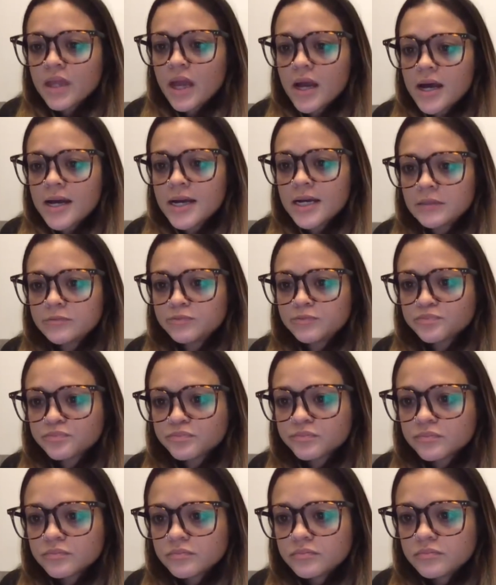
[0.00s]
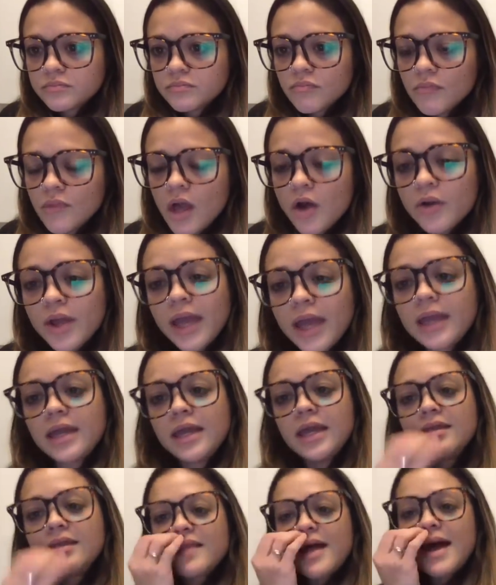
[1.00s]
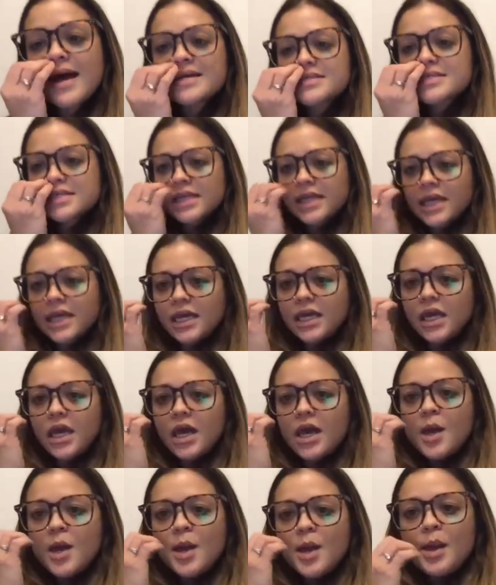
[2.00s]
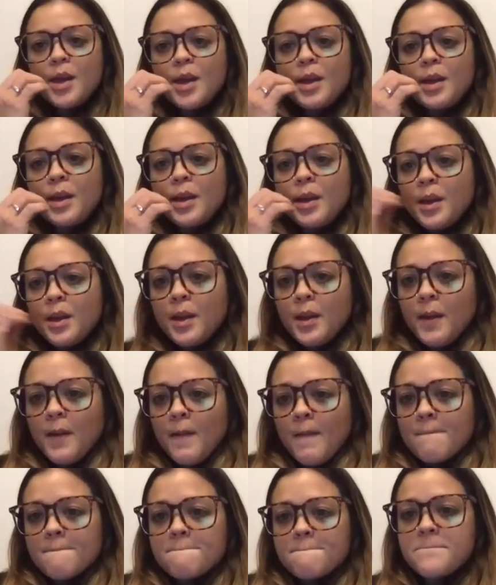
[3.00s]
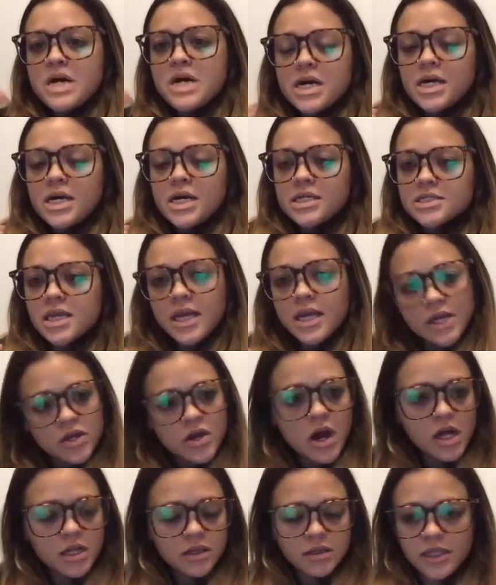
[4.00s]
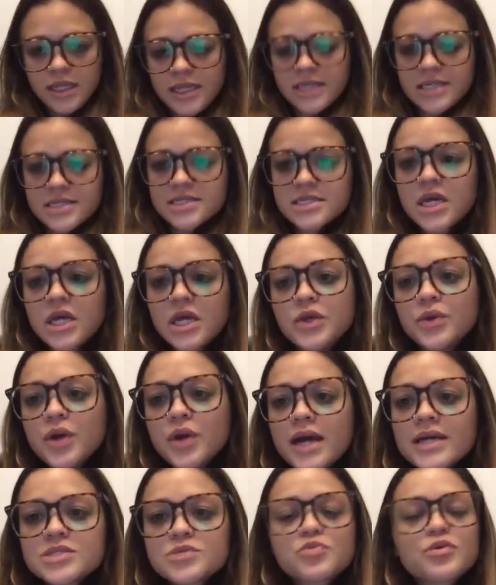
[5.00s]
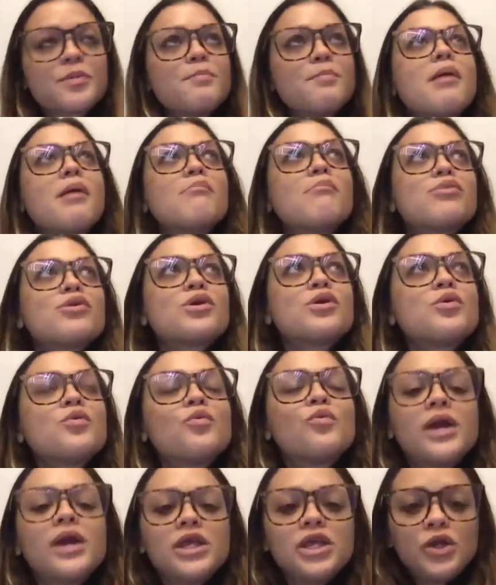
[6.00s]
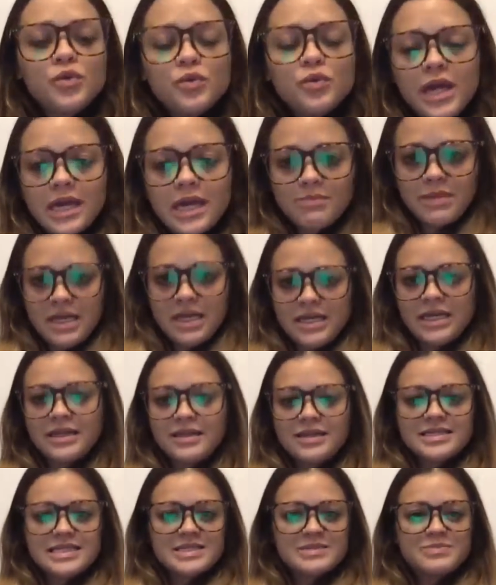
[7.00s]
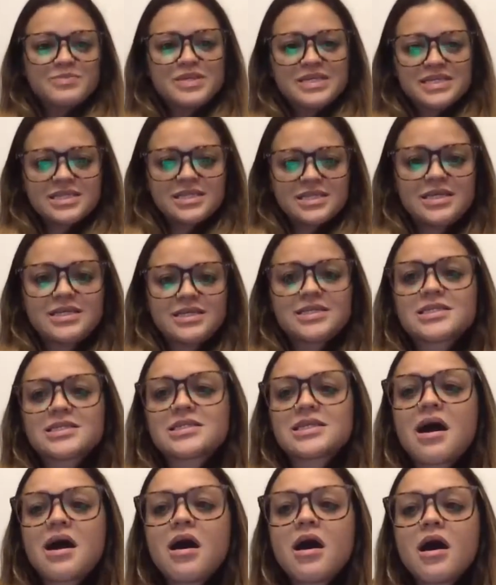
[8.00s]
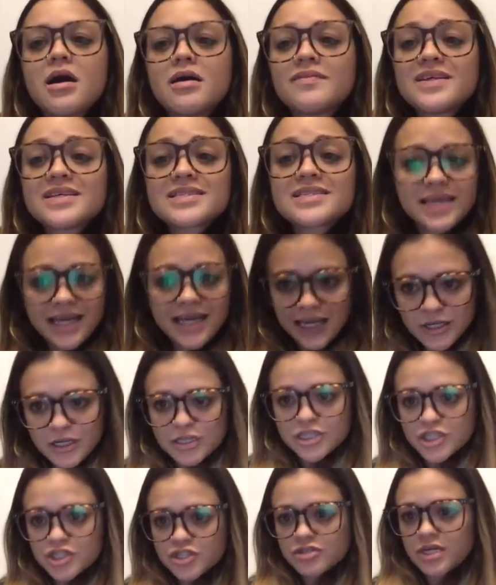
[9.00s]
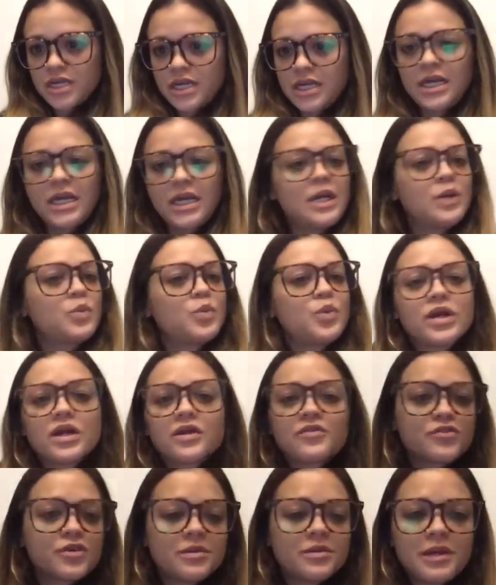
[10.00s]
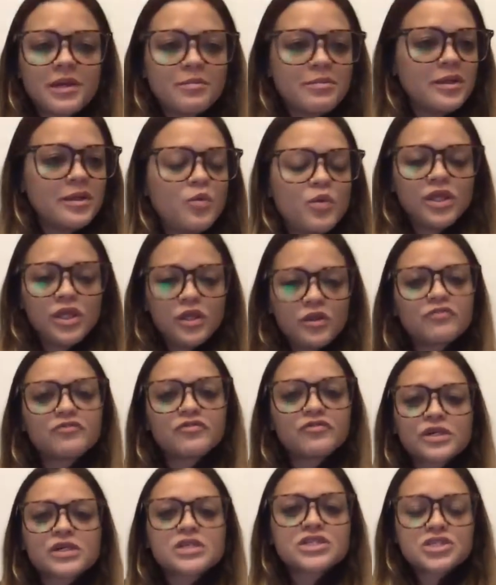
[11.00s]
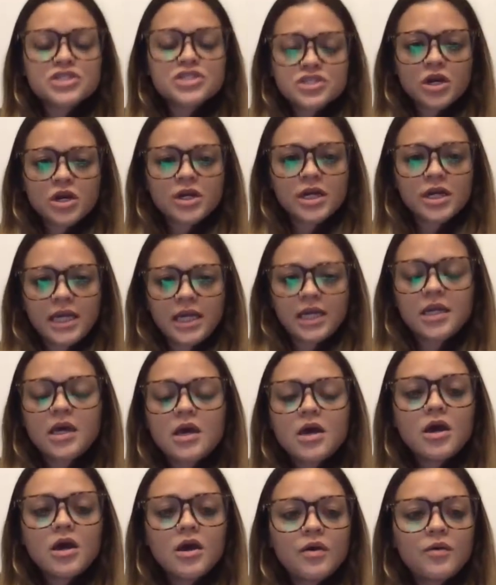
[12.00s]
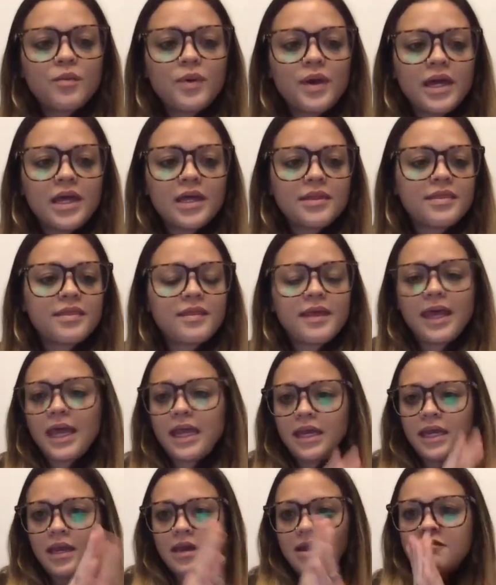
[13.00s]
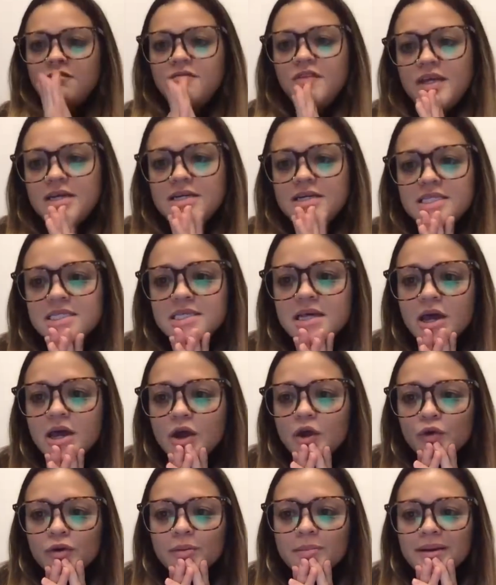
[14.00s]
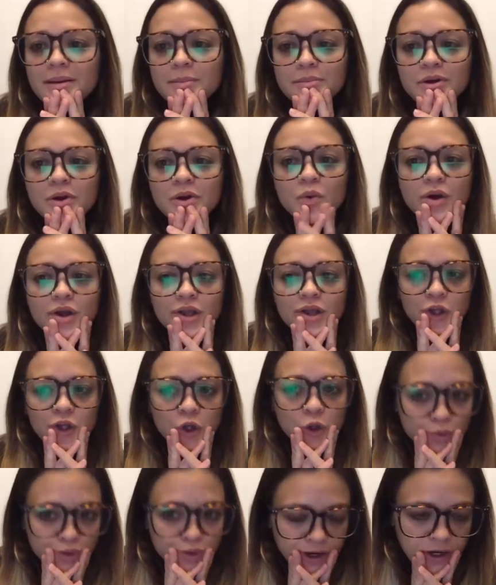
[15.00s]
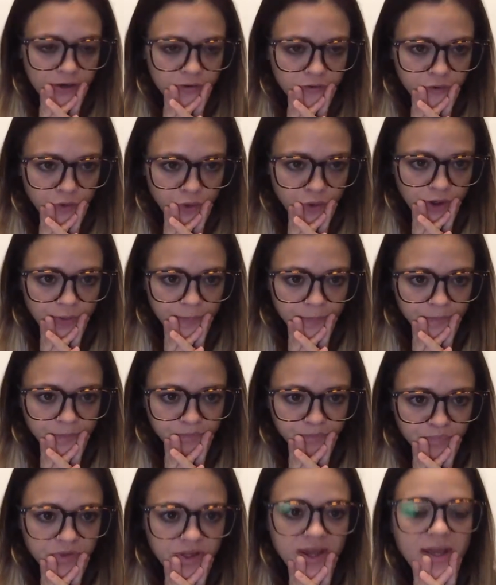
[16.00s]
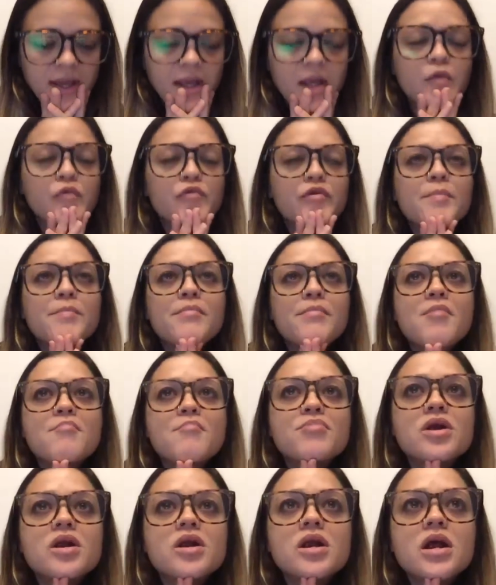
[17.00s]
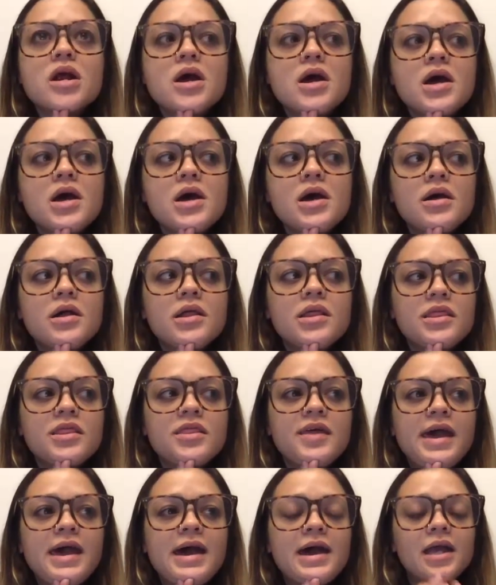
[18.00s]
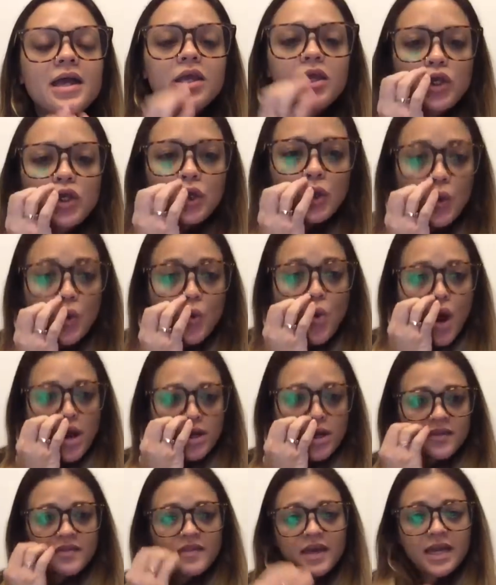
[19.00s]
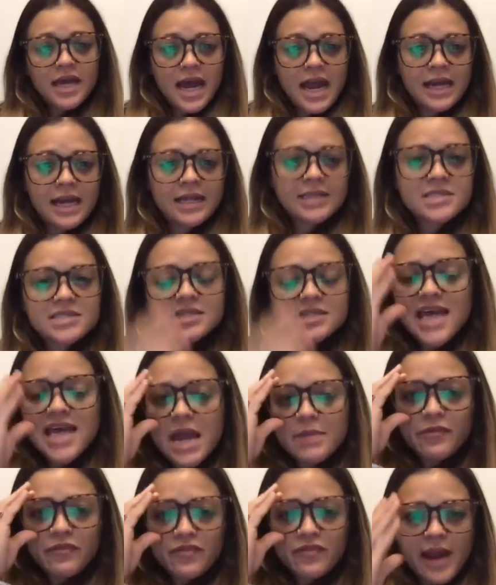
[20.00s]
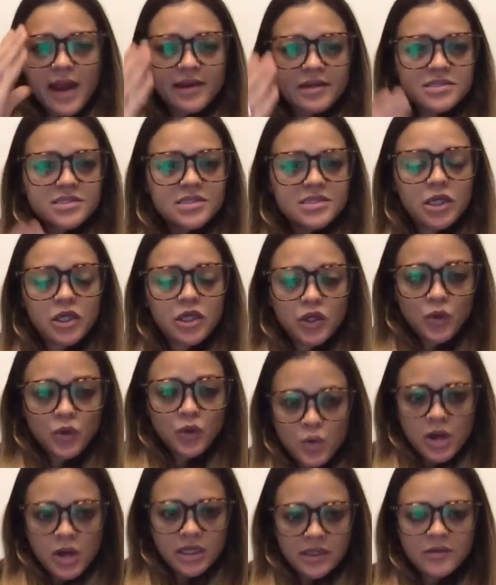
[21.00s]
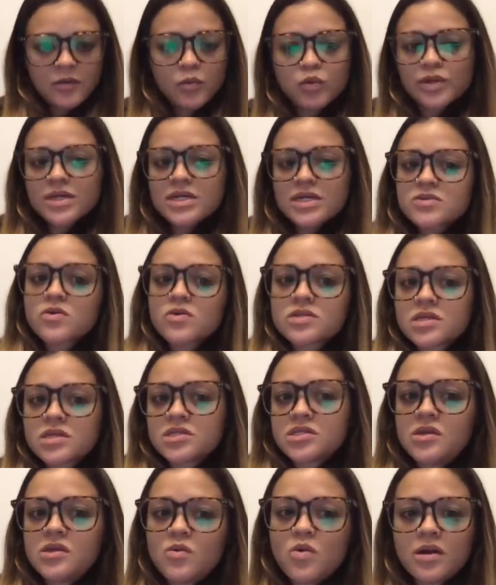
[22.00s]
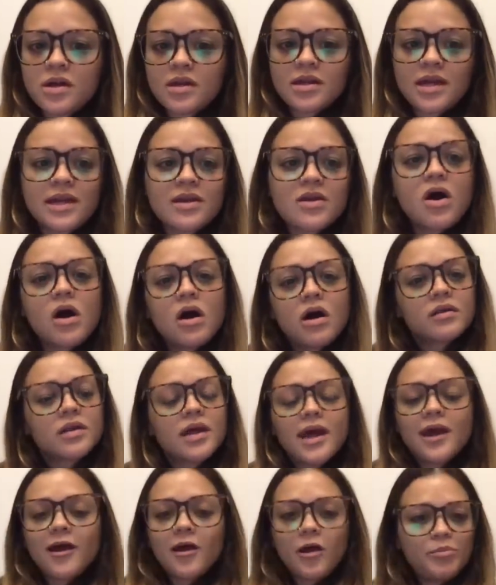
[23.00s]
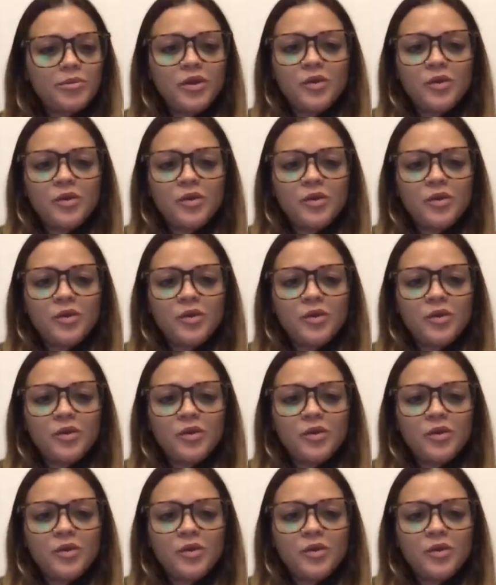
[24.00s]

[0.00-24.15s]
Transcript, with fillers: Um, okay, and lastly, but not least, you guys remember when you came into this business, uh, this industry, in whatever it may be, when you first started with any of this. Remember what you prayed for. Okay, remember that you wanted the guidance, the type of guidance that you wanted, the resources you wanted, and all the help you